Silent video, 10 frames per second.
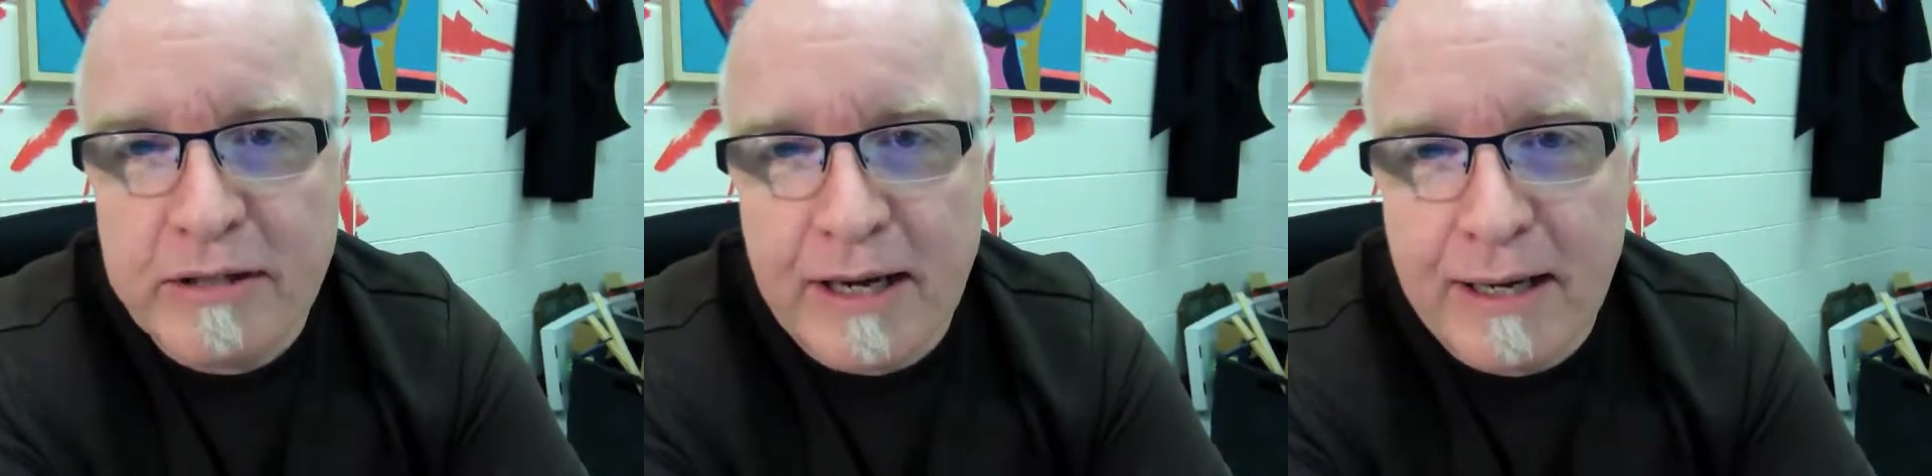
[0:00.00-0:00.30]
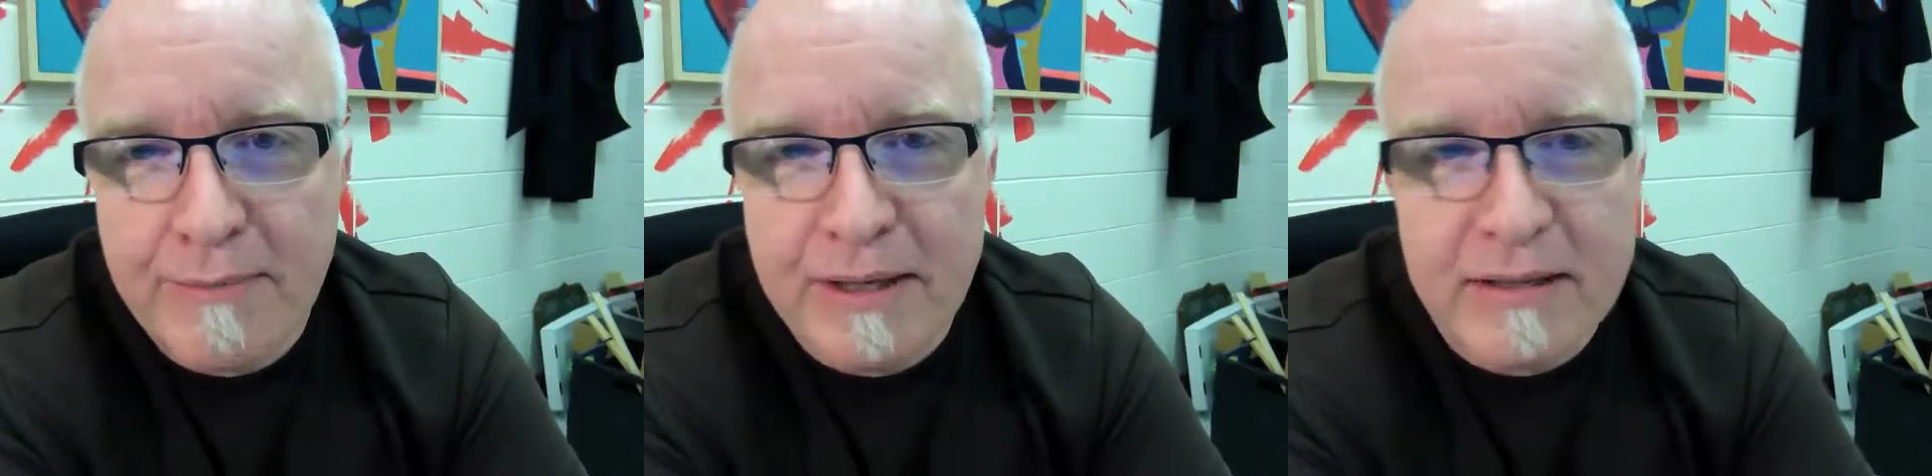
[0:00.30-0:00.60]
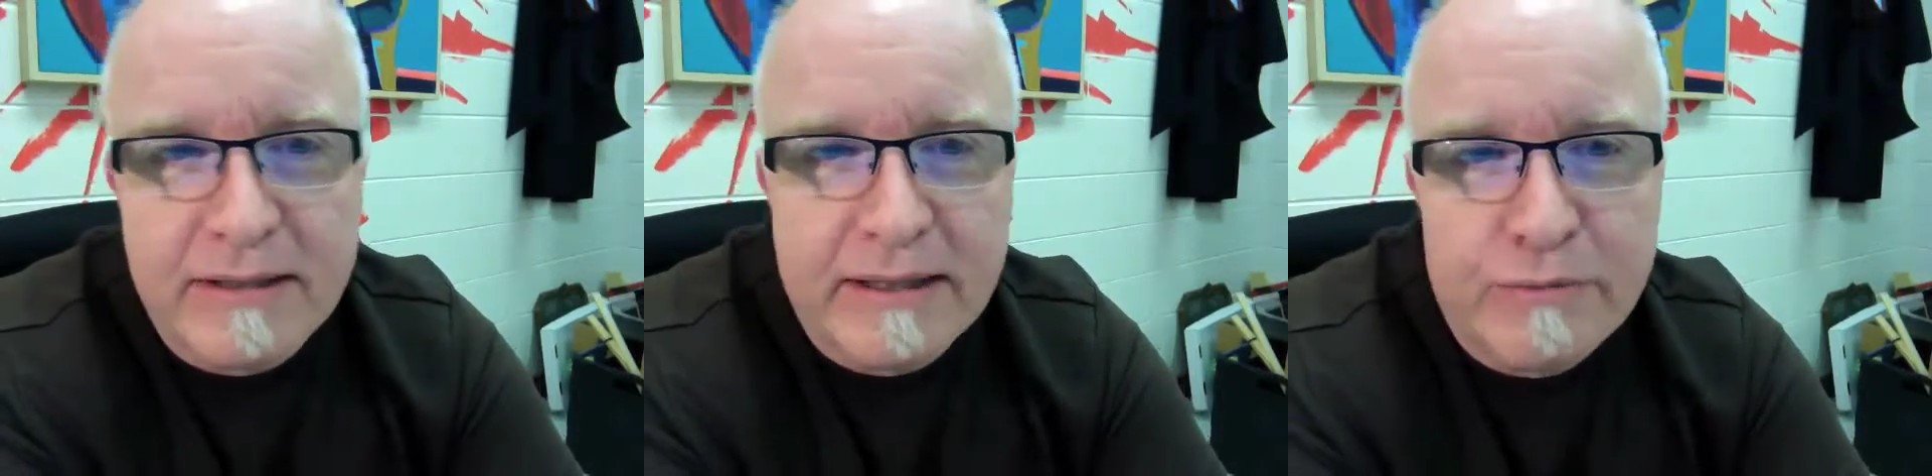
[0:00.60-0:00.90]
type
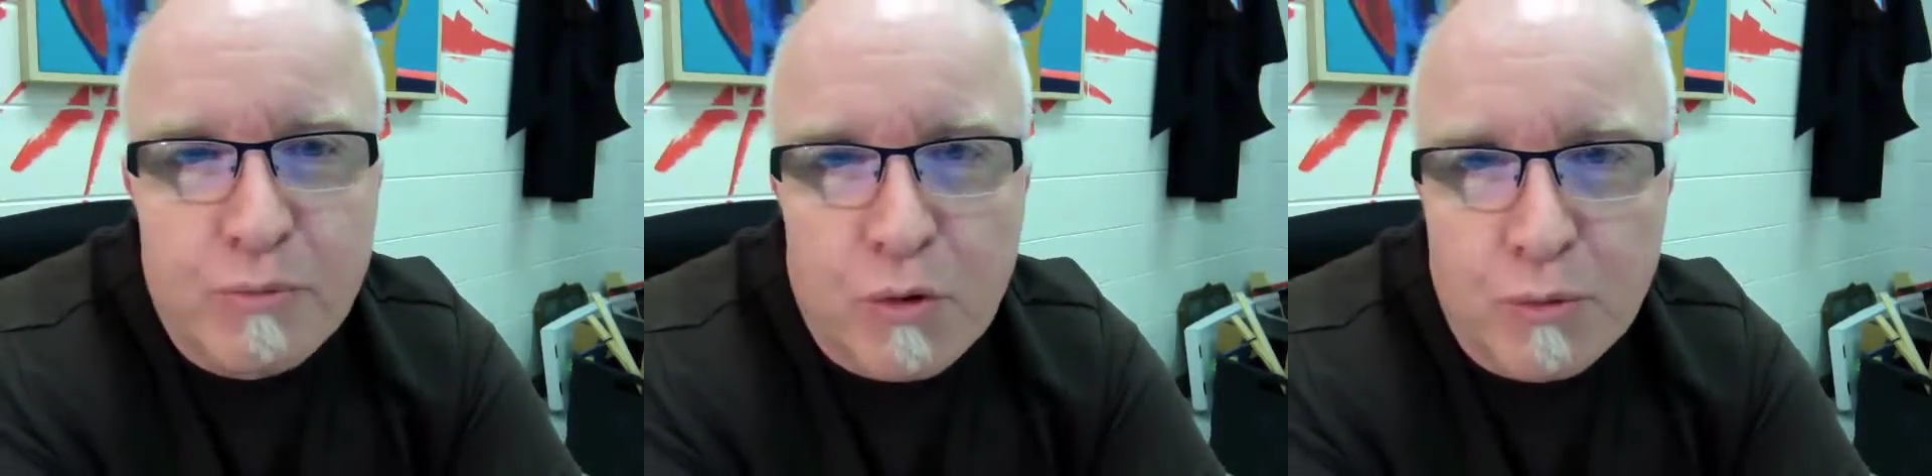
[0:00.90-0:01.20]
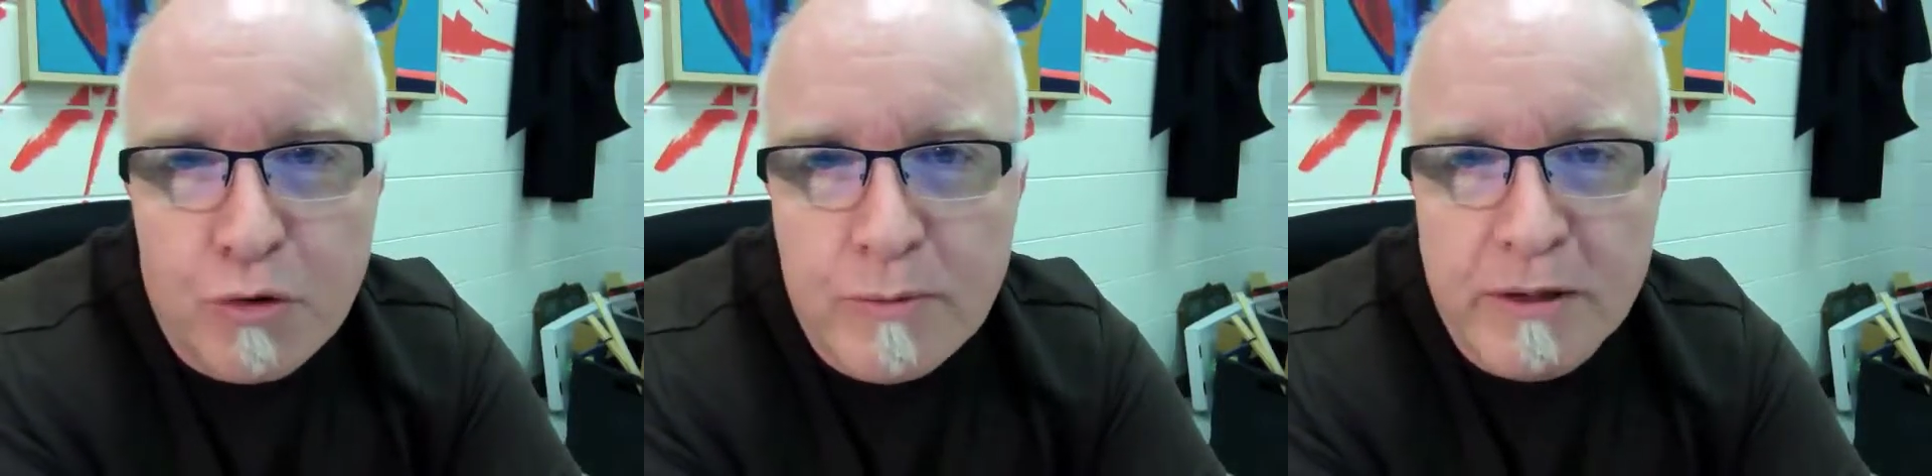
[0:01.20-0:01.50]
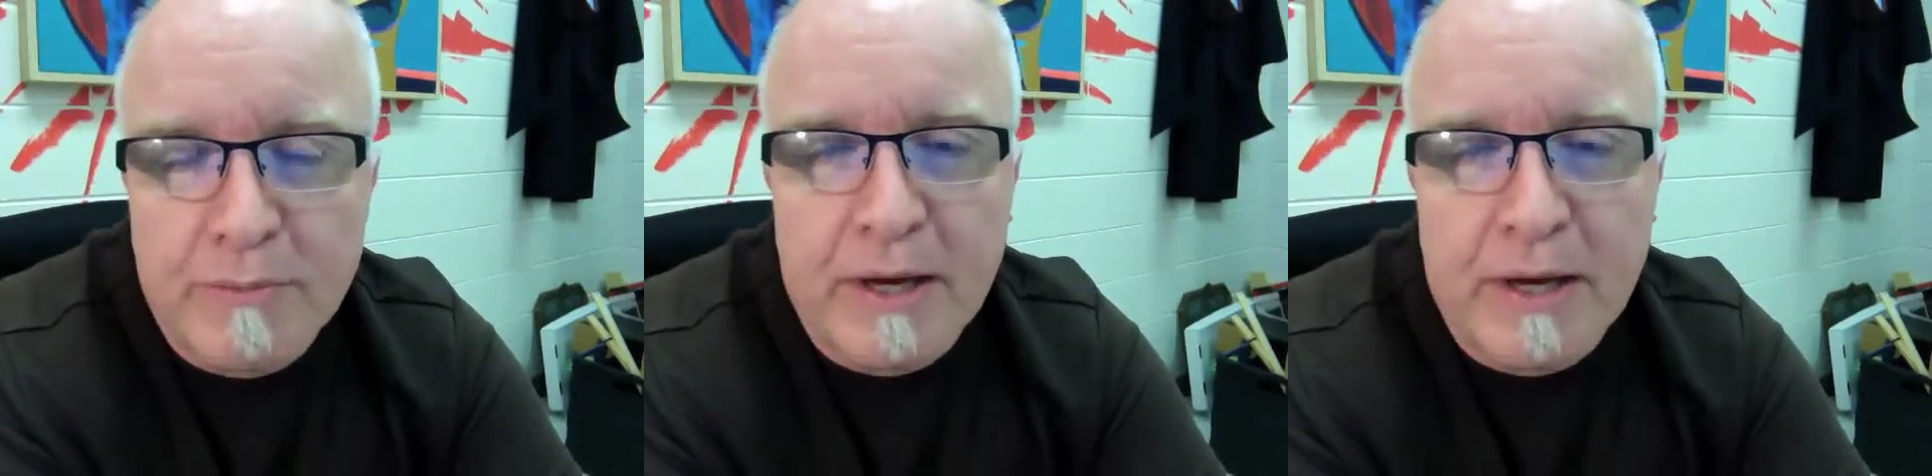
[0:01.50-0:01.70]
because it gives more room on the